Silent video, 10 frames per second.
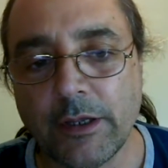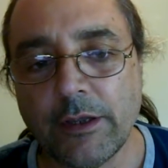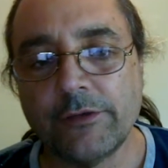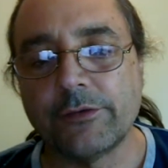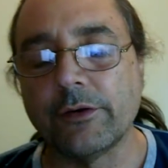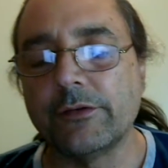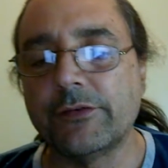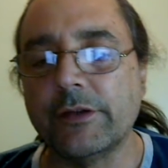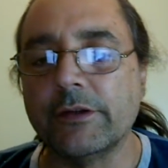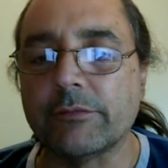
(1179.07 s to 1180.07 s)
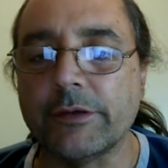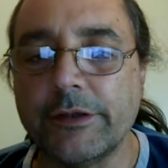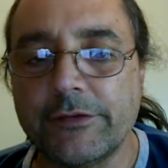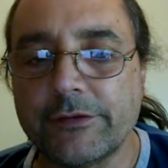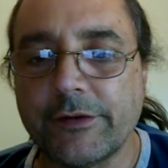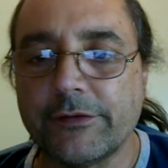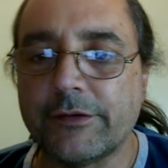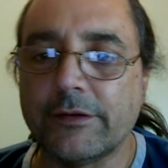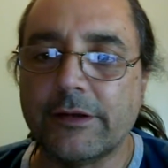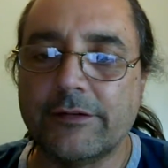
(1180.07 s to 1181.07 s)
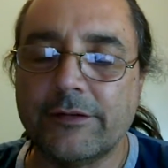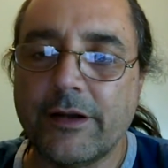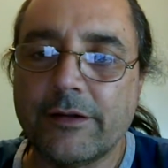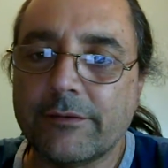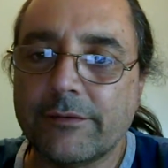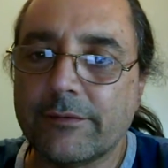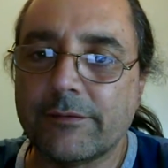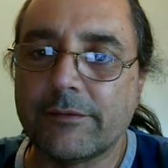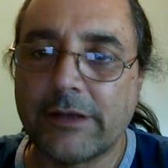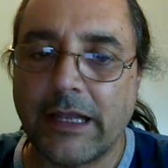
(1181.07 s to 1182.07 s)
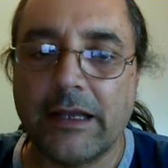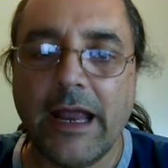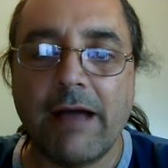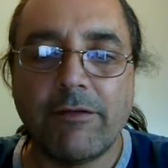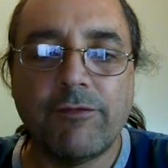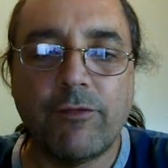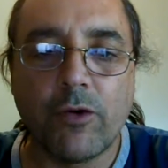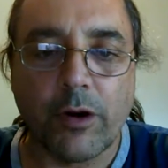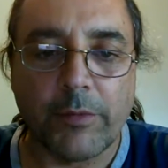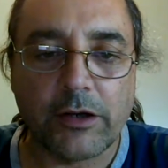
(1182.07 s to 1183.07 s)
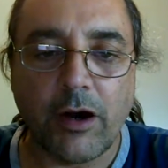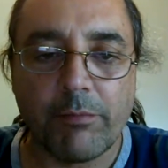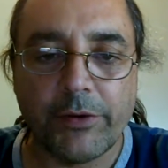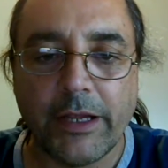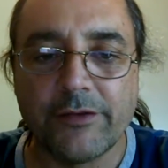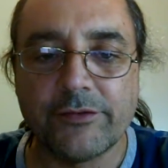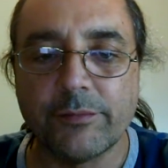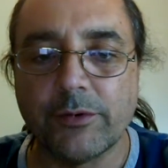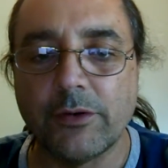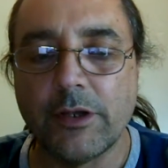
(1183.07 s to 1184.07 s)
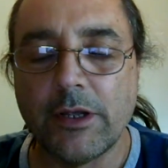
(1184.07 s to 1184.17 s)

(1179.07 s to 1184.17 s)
So you see, religion can't have a form, a comprehensible,